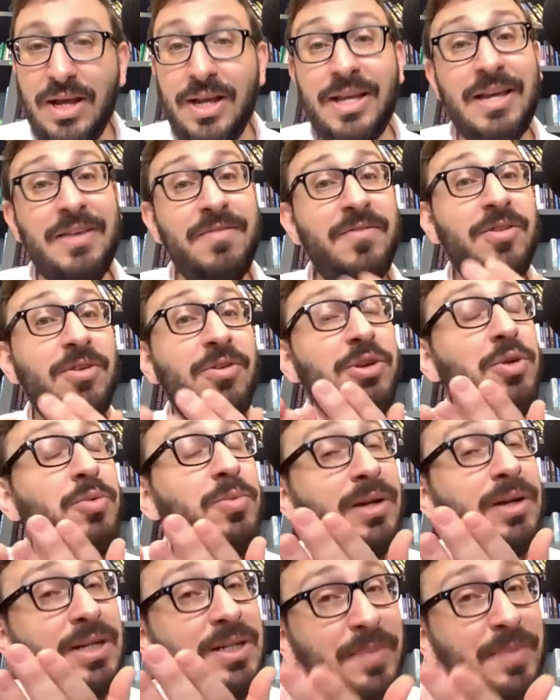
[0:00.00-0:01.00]
Even though you
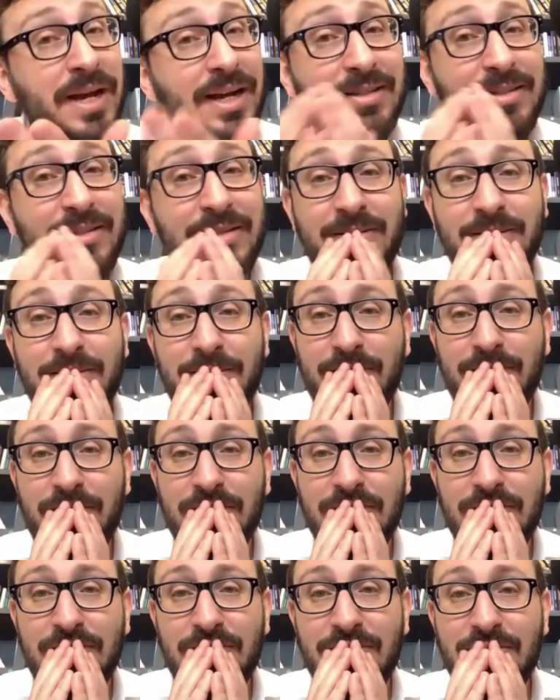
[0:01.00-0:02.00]
would expect,
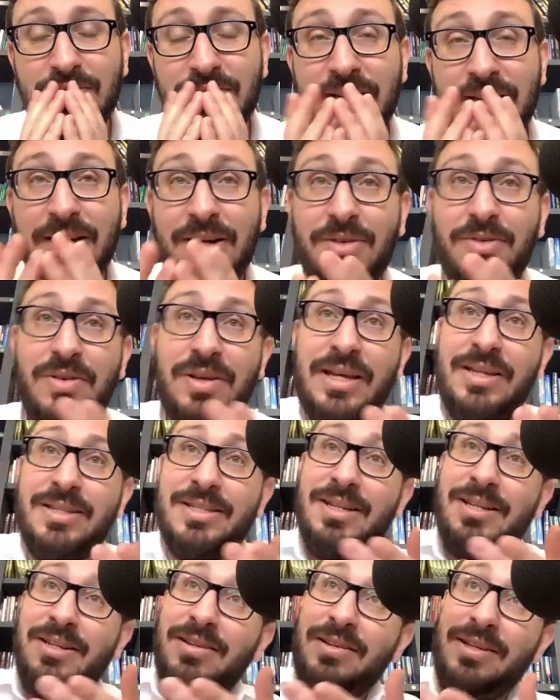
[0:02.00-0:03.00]
you know, he's
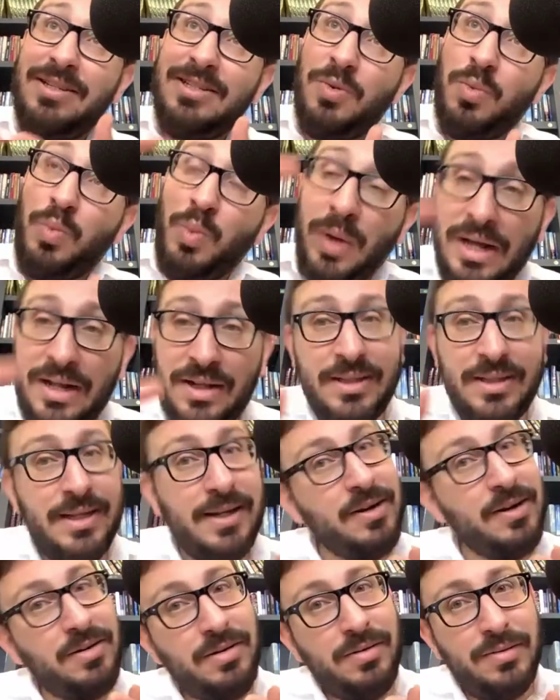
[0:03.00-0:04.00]
a he's a well
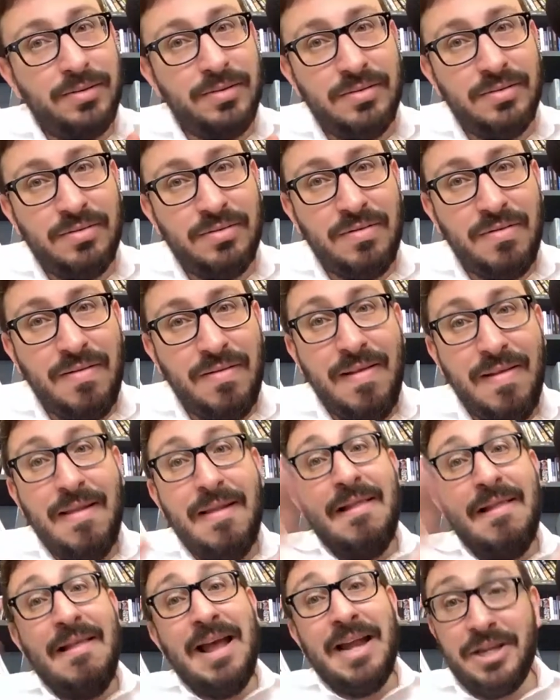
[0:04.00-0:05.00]
digger,
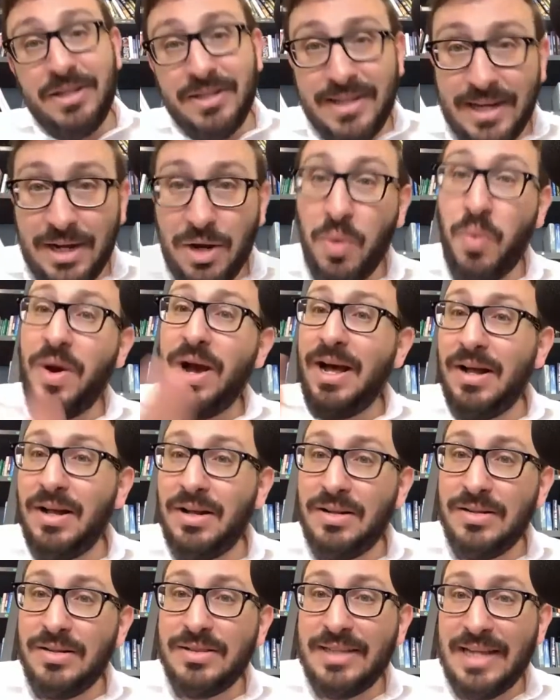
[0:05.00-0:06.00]
and you dig a
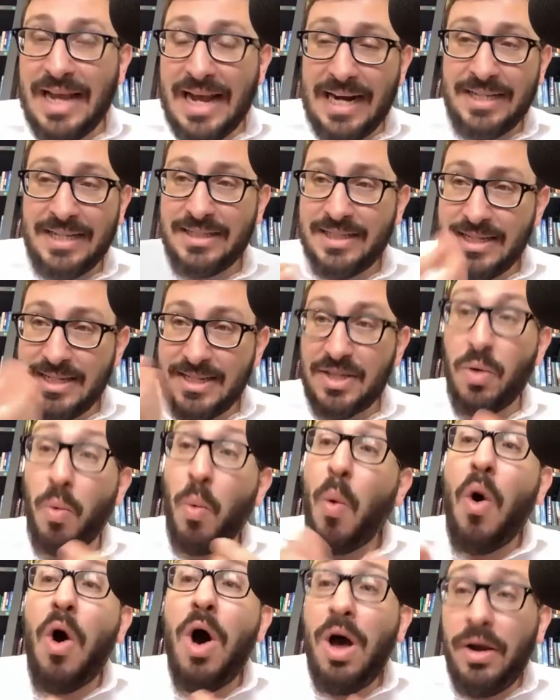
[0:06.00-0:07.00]
well to access the
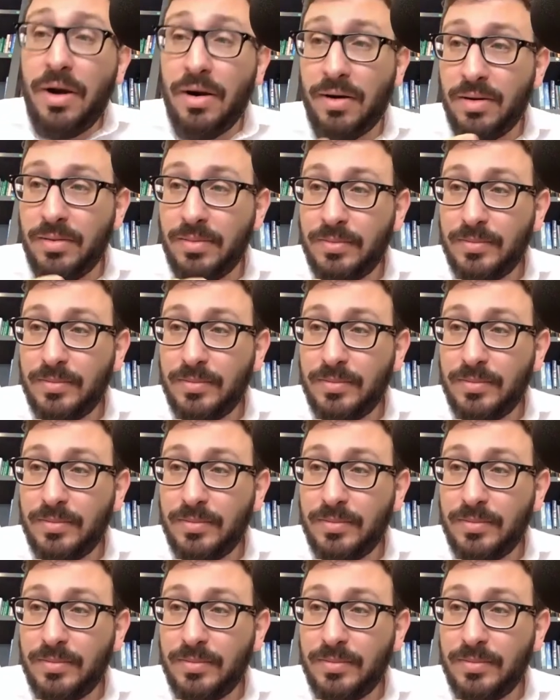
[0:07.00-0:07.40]
water.